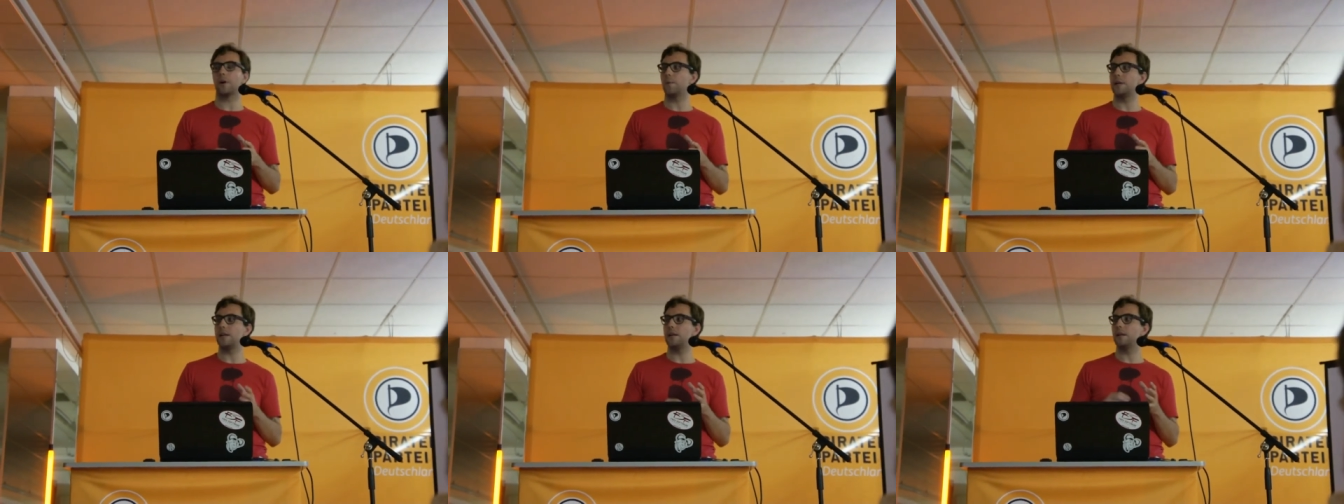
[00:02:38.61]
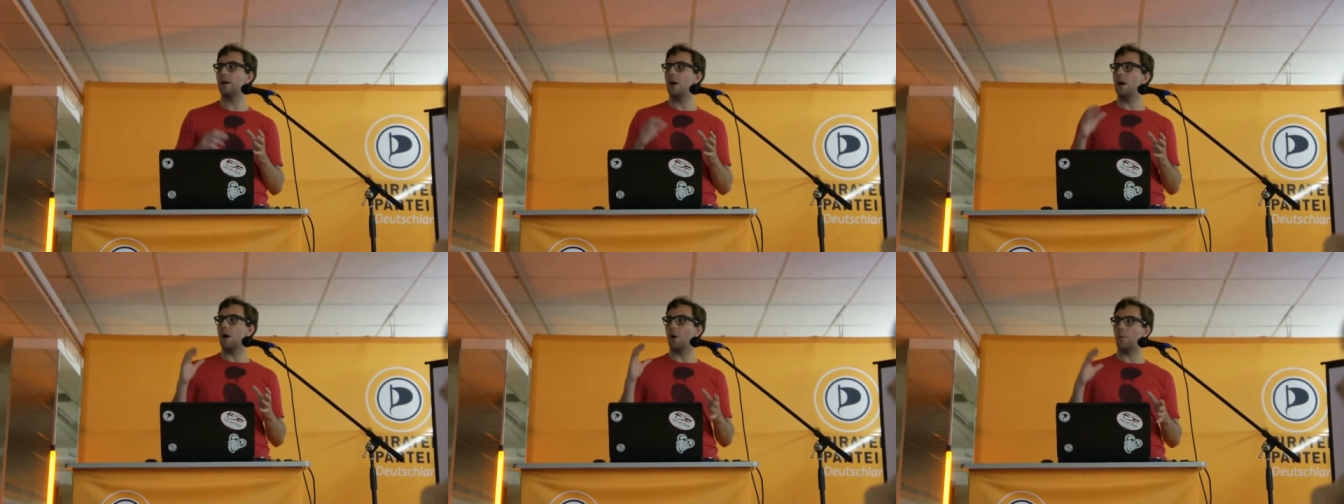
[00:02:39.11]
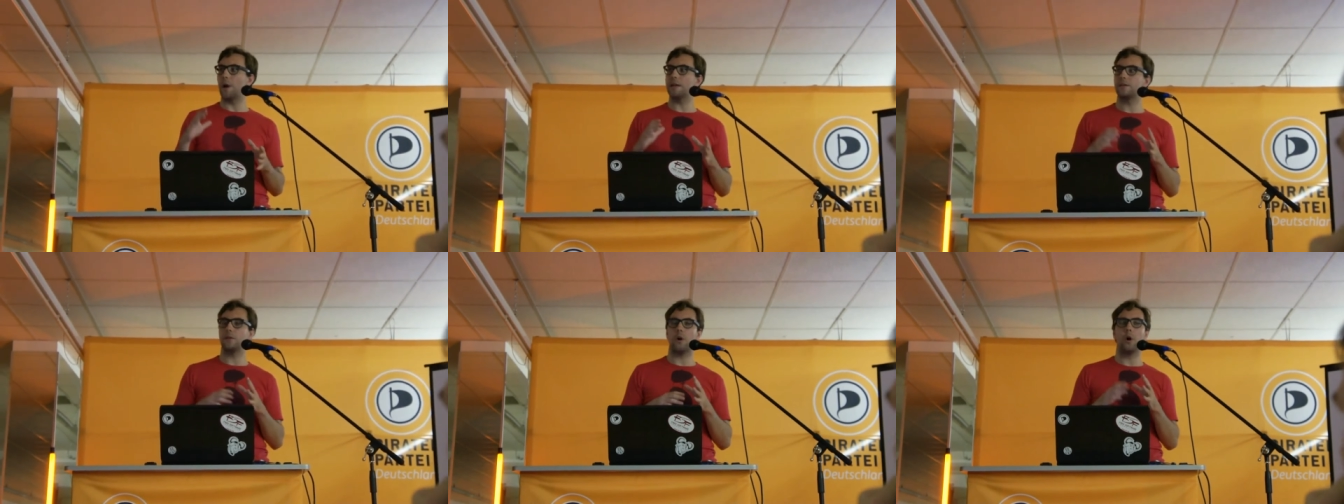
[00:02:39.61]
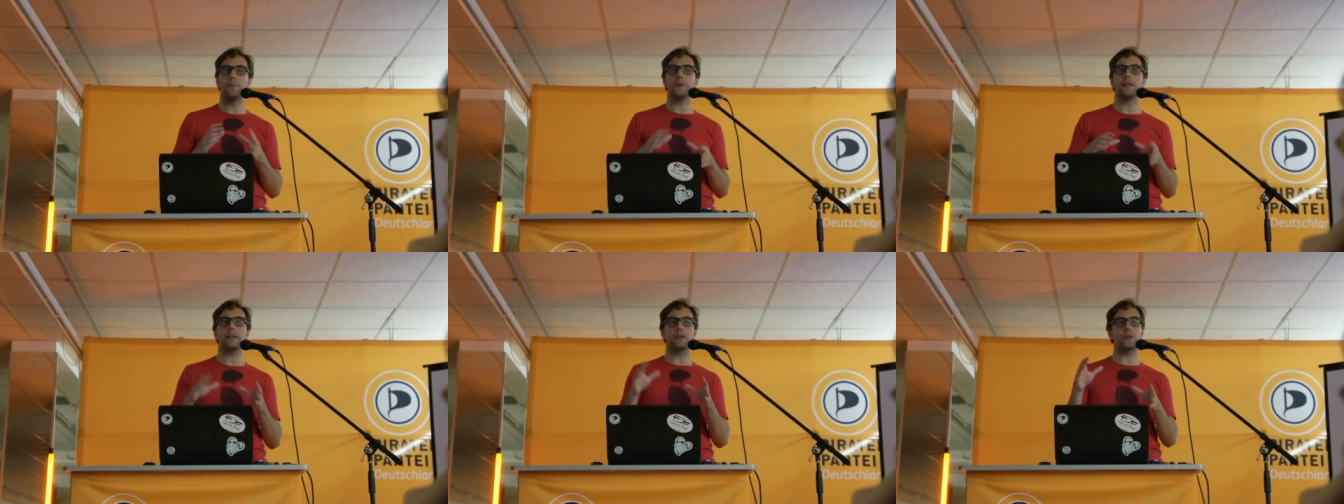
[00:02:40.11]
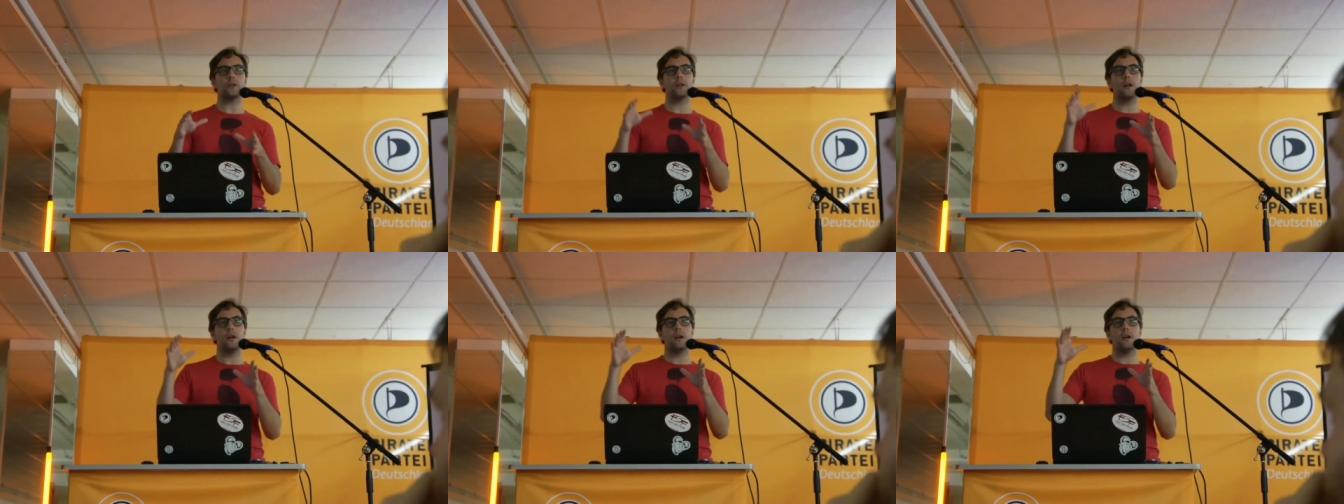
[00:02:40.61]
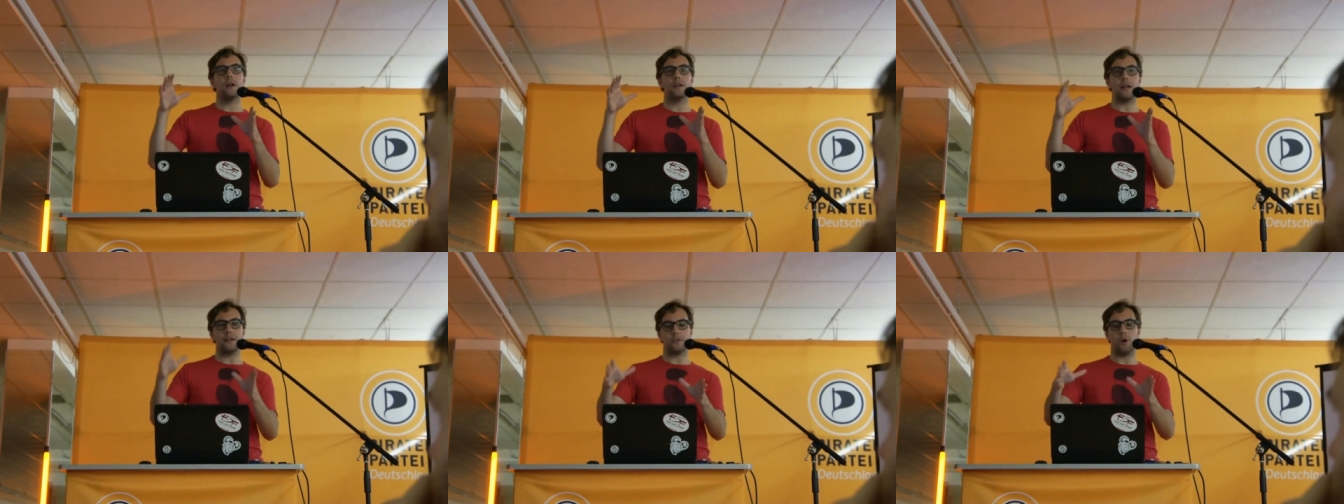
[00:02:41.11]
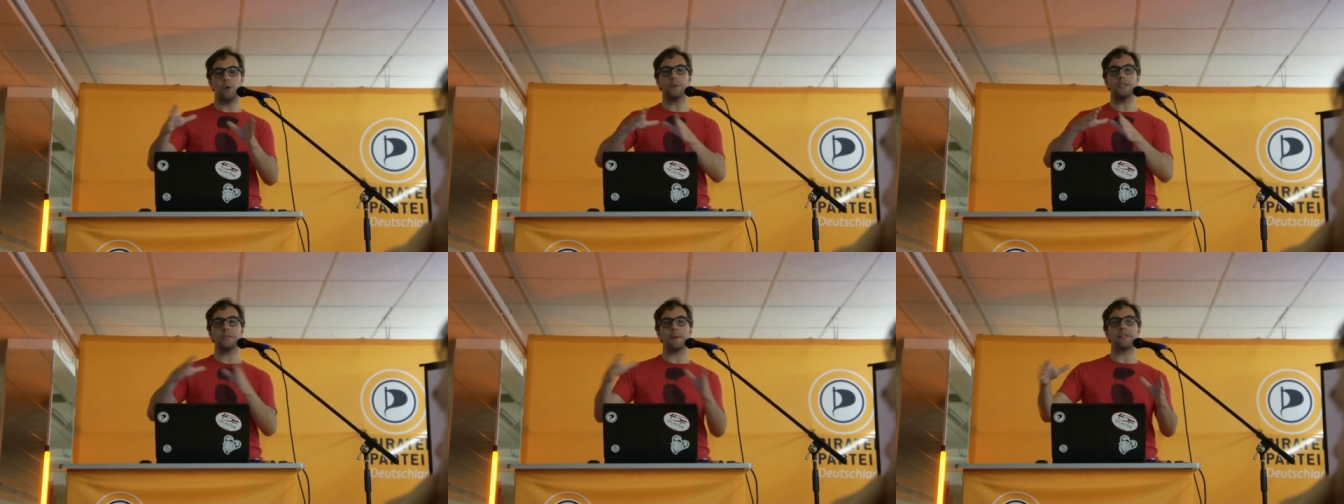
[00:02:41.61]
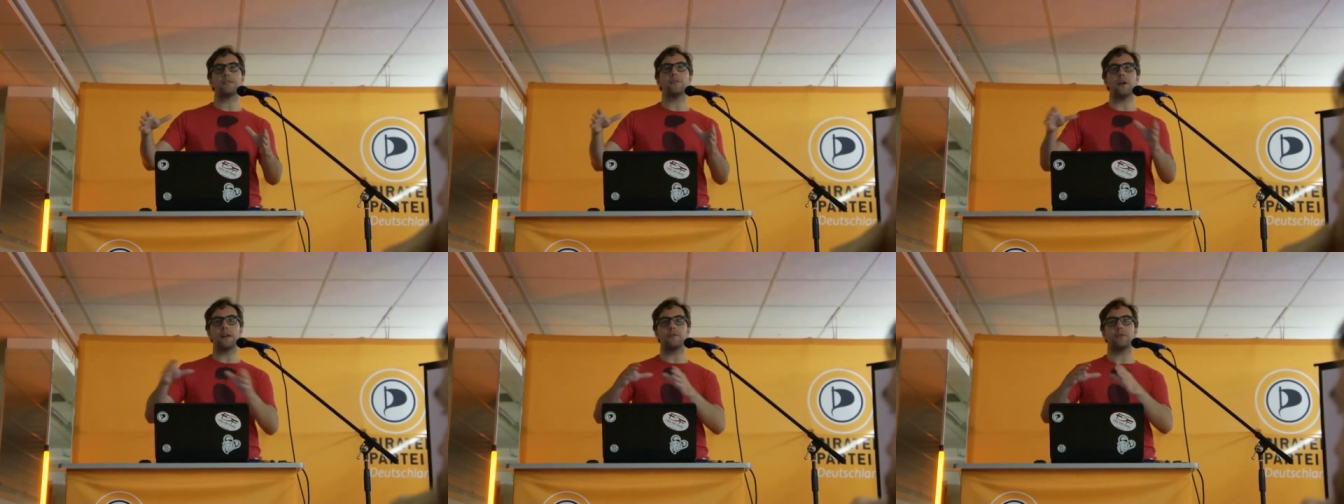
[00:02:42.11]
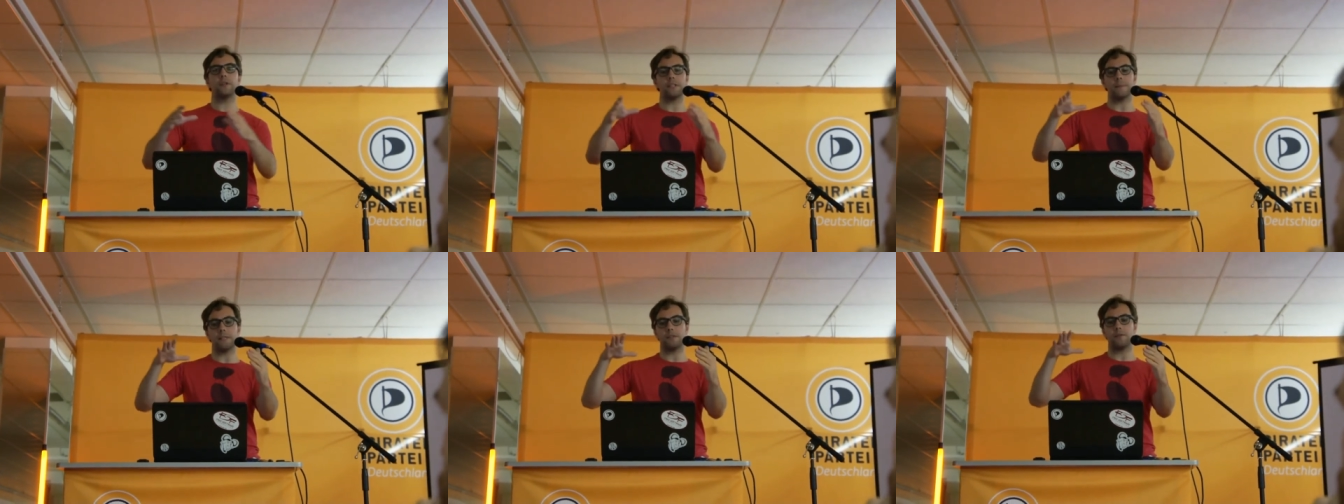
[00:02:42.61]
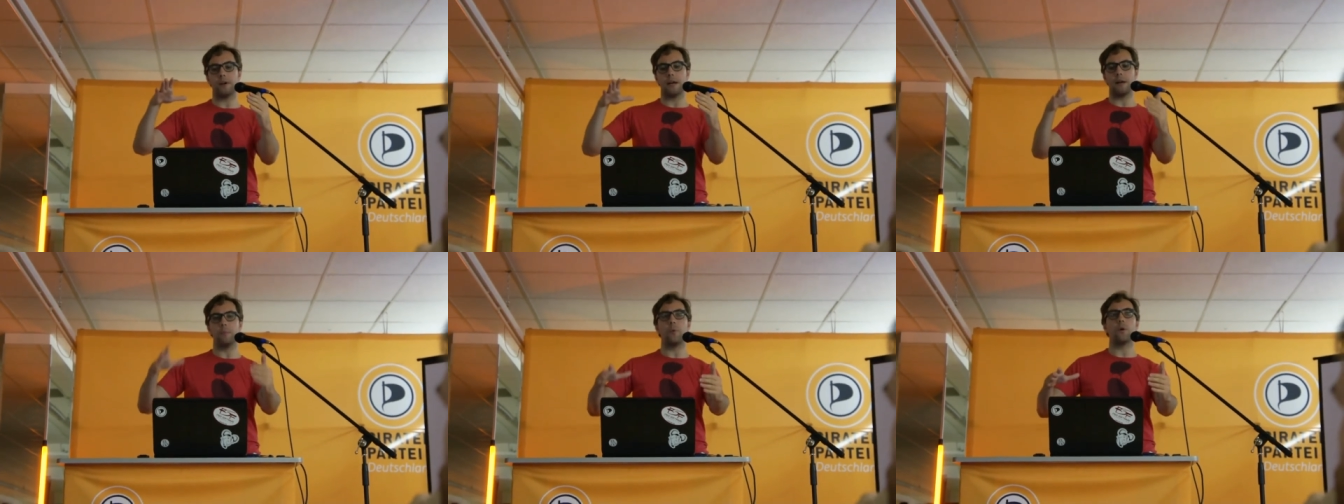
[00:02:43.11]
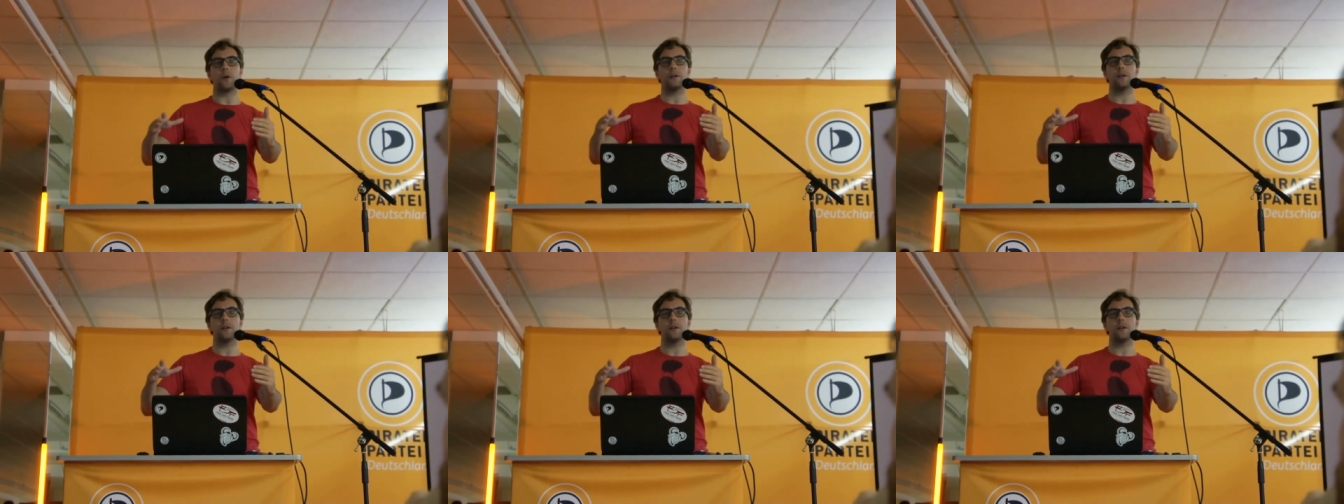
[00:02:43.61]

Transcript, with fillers: We need a way to openly look, to openly specify and freely specify a board,